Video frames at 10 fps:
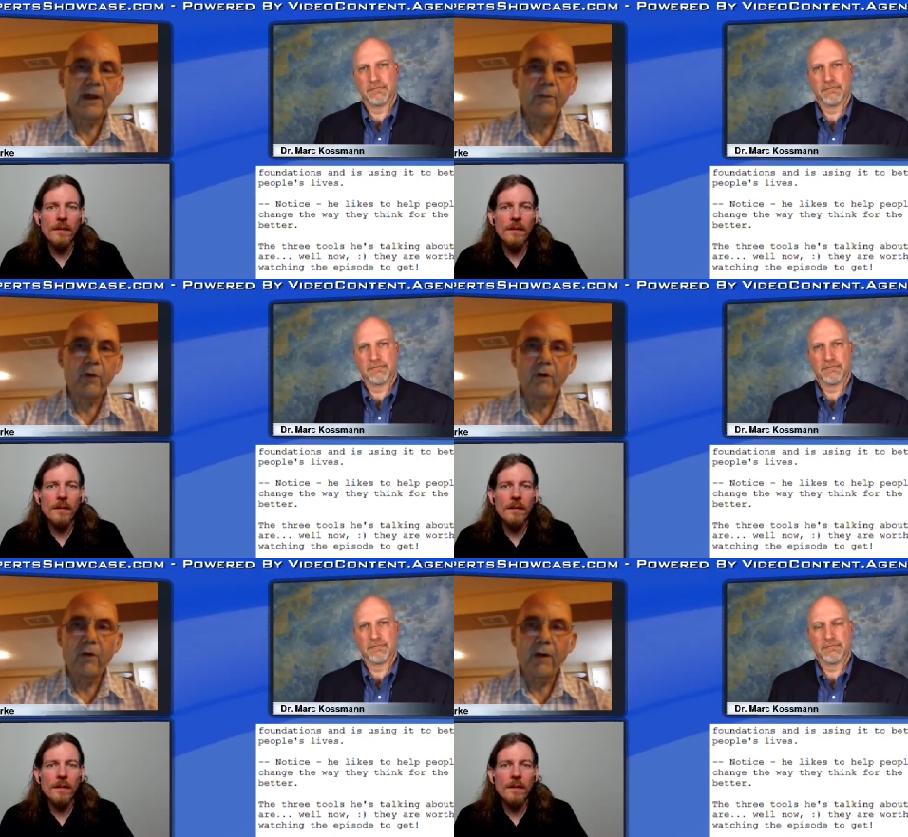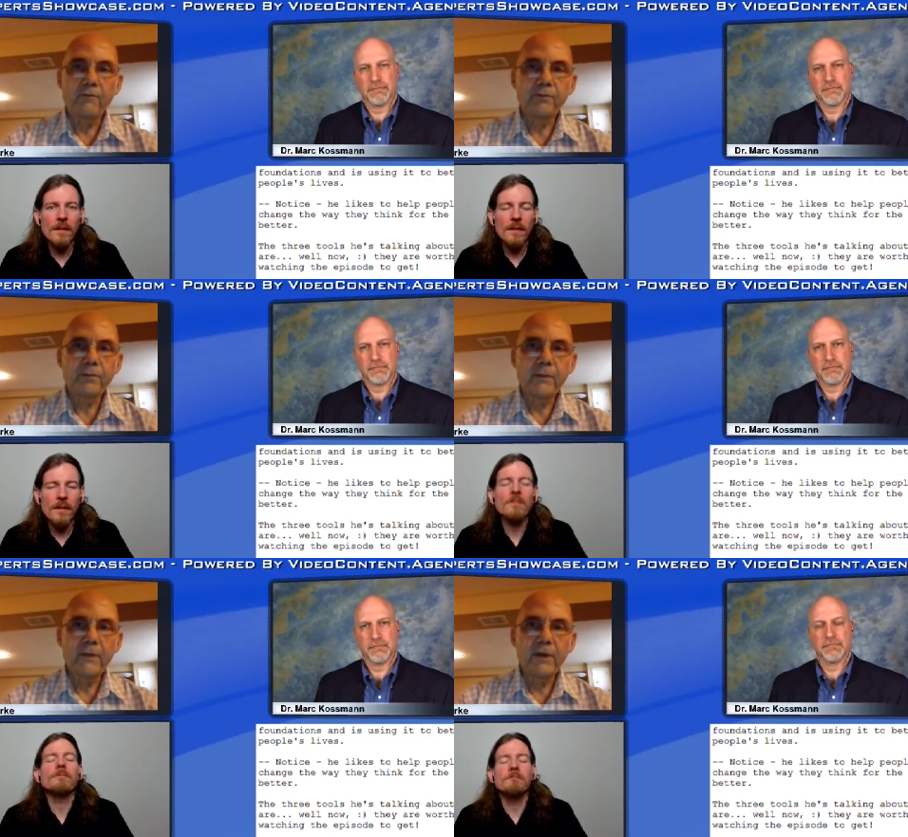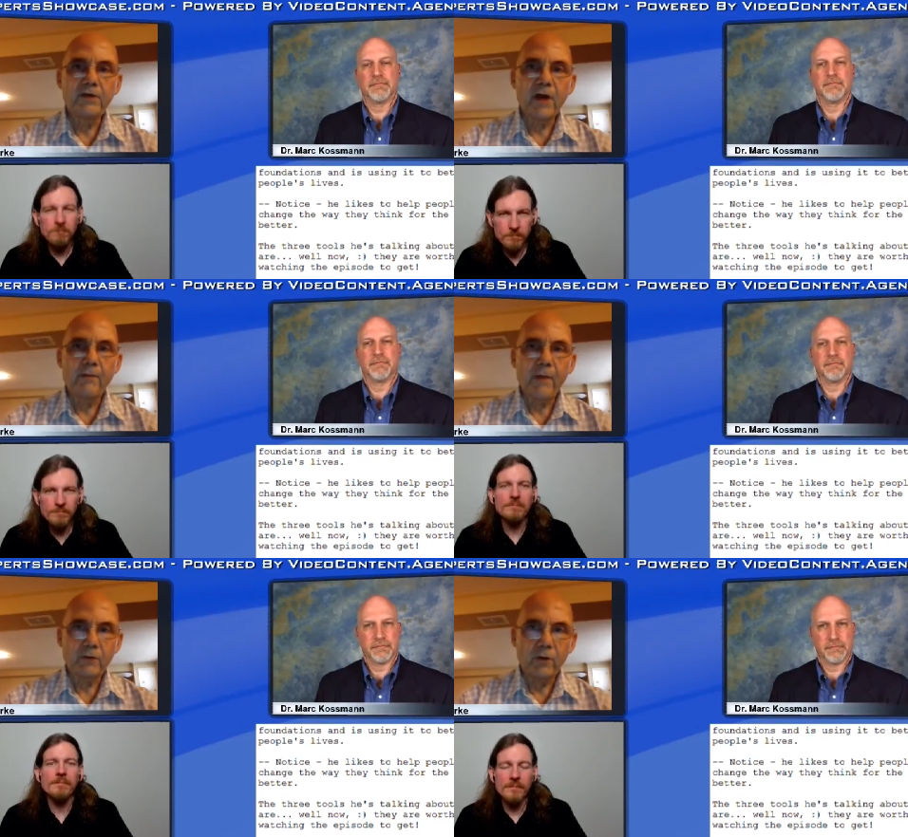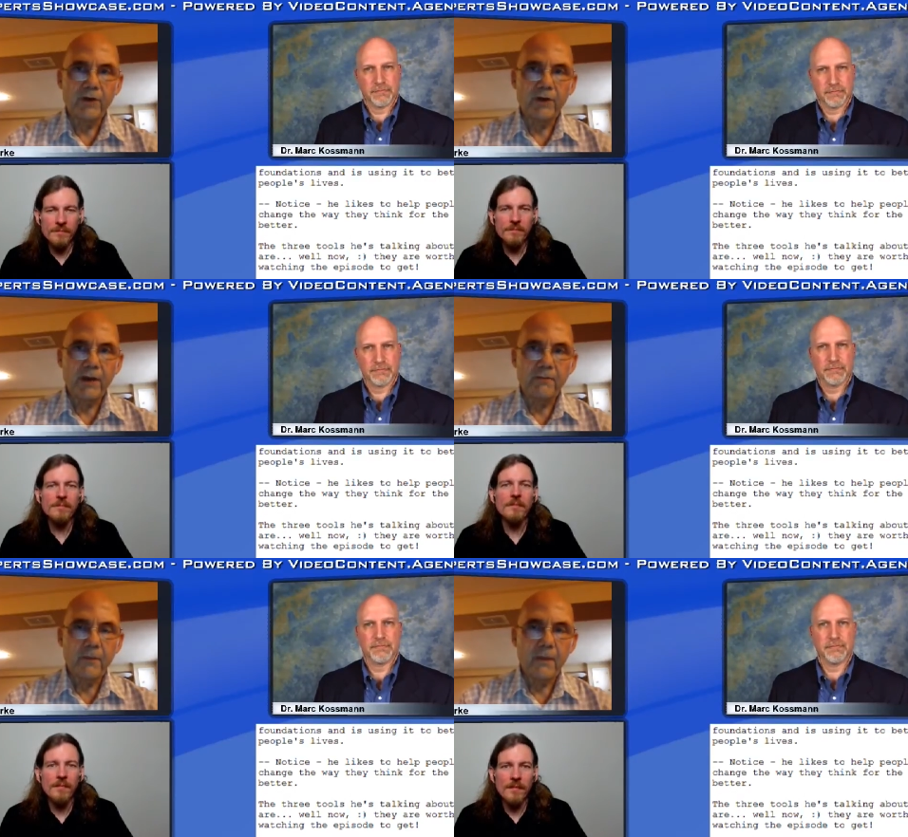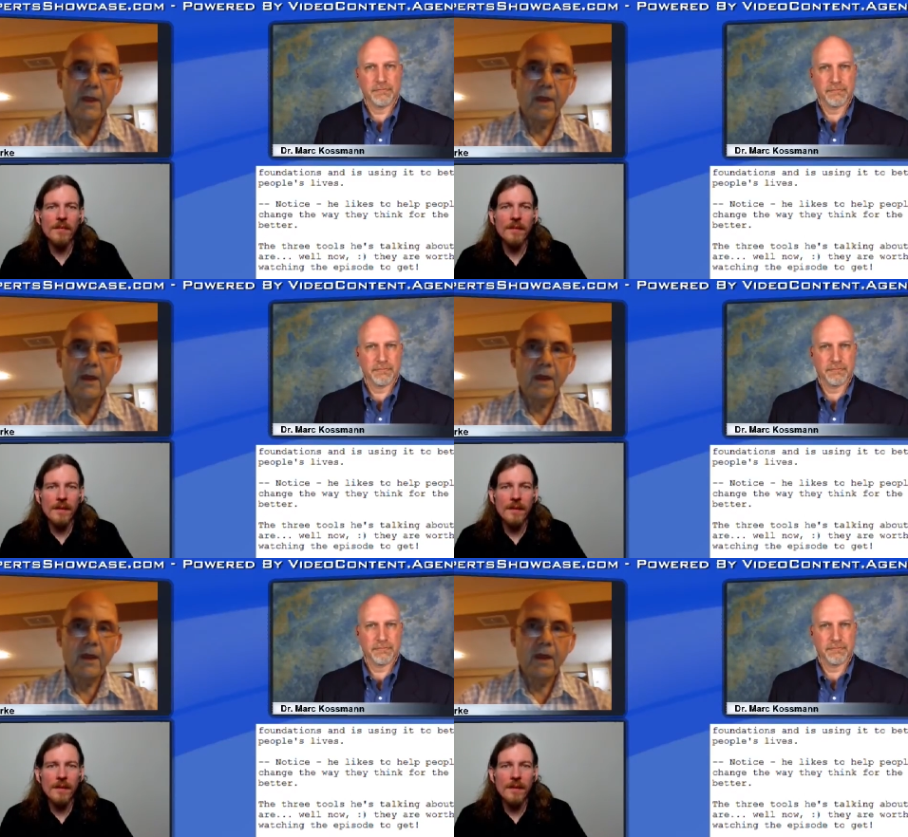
Speaker 1: to that program, the John Maxwell team,